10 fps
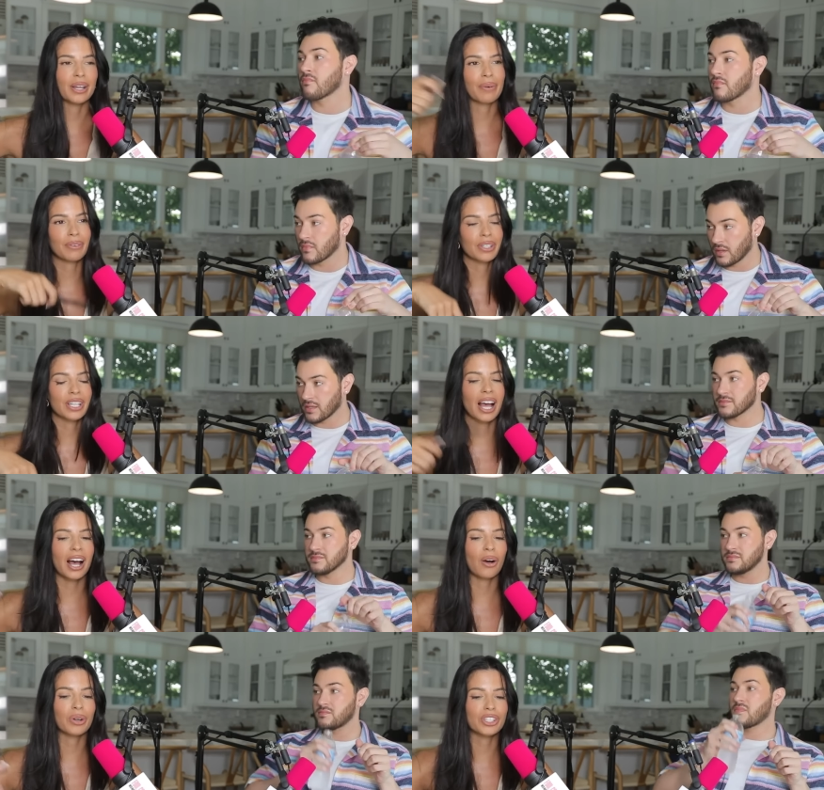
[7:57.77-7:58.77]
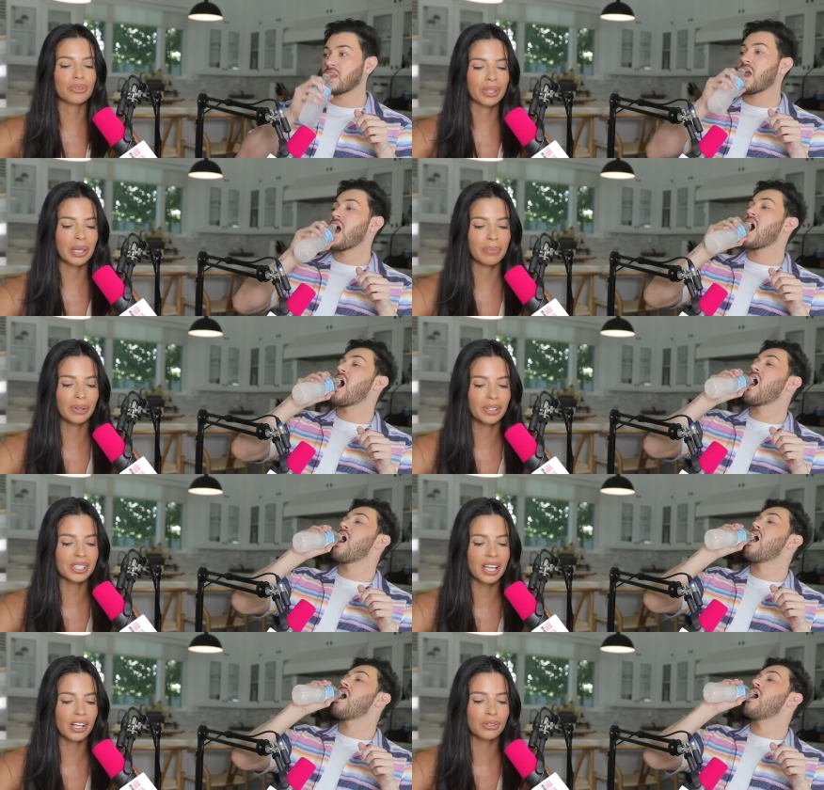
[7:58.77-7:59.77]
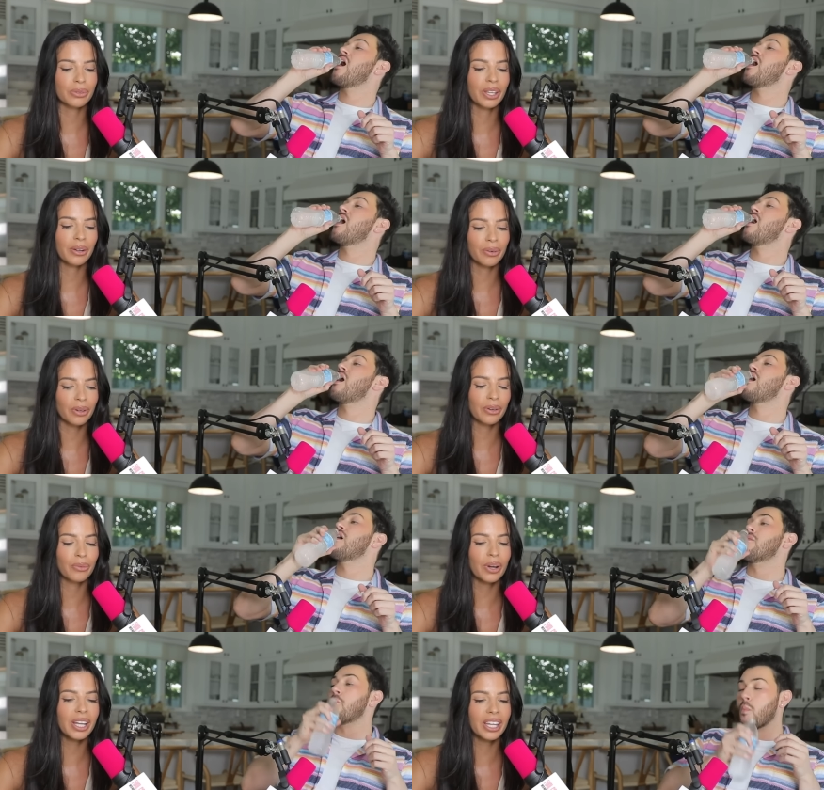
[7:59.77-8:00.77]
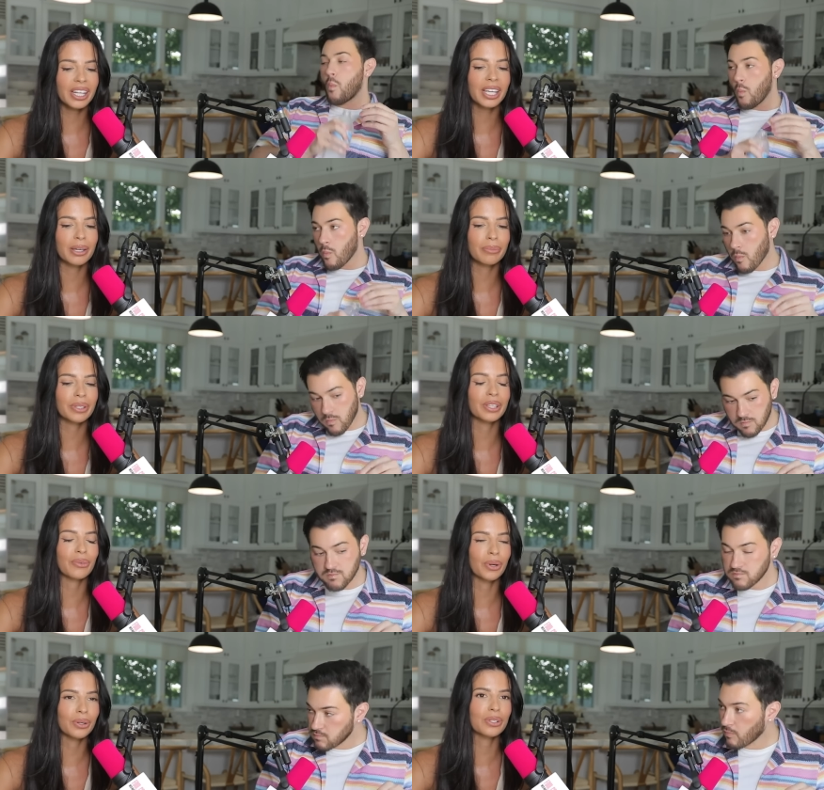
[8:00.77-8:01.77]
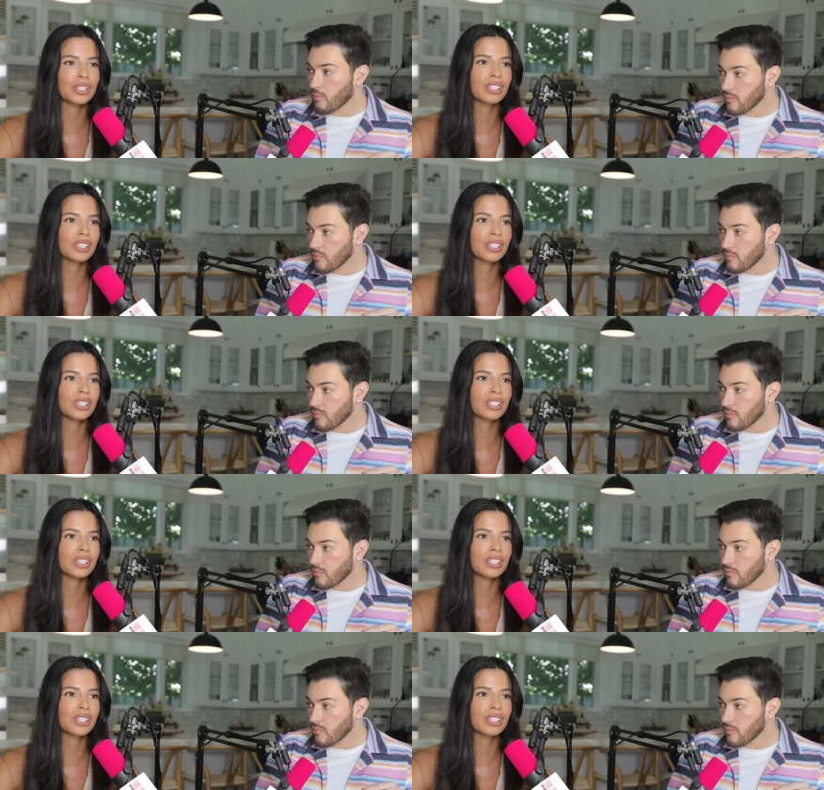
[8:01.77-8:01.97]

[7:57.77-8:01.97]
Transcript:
Speaker 1: step mm-hmm. over the mm-hmm. tile. Which when they built this house, we we're like, what idiot put the world's